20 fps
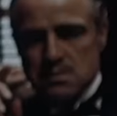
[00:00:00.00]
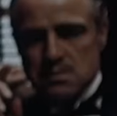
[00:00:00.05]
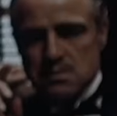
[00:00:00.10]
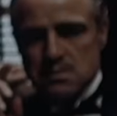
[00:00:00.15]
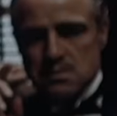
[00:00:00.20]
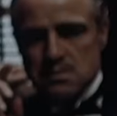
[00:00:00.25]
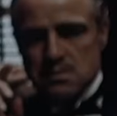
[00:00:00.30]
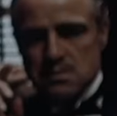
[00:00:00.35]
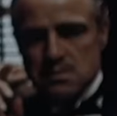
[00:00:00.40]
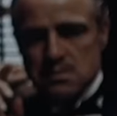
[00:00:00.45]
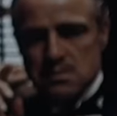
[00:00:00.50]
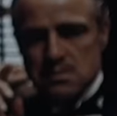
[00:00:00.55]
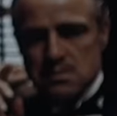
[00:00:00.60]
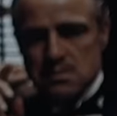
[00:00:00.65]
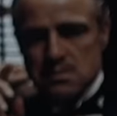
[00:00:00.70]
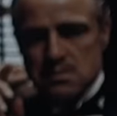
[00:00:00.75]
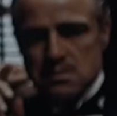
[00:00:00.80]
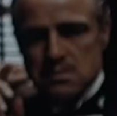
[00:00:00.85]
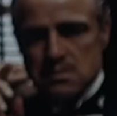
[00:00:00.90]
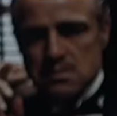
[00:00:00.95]

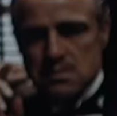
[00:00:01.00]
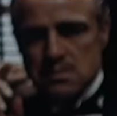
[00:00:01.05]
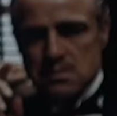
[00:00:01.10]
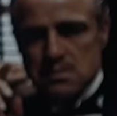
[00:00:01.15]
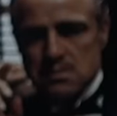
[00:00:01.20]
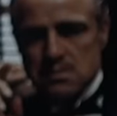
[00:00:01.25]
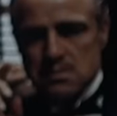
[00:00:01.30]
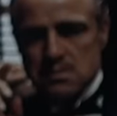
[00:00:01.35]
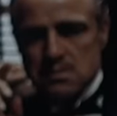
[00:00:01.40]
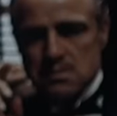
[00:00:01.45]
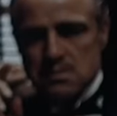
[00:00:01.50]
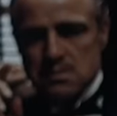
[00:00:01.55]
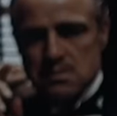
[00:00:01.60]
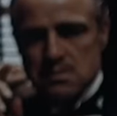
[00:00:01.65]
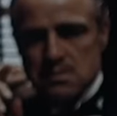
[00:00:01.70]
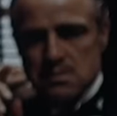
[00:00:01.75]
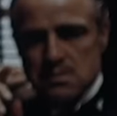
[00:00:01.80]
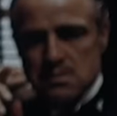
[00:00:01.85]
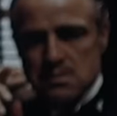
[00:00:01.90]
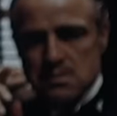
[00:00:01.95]

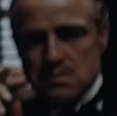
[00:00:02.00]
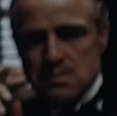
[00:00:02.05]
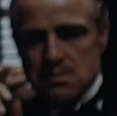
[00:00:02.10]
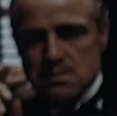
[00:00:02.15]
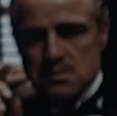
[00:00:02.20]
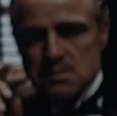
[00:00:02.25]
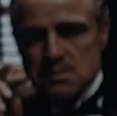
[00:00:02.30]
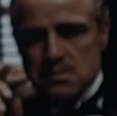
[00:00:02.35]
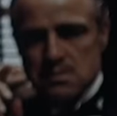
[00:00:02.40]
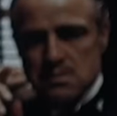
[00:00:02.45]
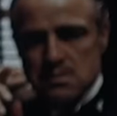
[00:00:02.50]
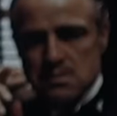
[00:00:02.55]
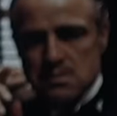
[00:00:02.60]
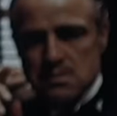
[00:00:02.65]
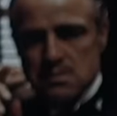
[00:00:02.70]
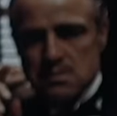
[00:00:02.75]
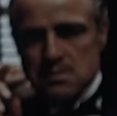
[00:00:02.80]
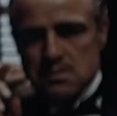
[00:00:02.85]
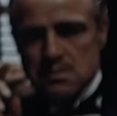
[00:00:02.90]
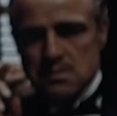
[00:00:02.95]

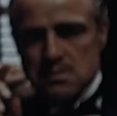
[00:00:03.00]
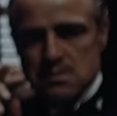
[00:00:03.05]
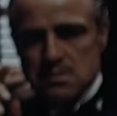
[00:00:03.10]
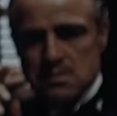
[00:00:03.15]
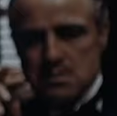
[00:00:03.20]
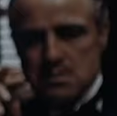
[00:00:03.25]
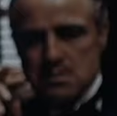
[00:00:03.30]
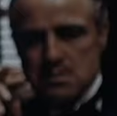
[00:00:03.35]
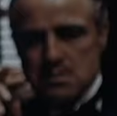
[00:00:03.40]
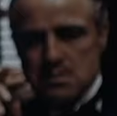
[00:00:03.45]
(not speaking)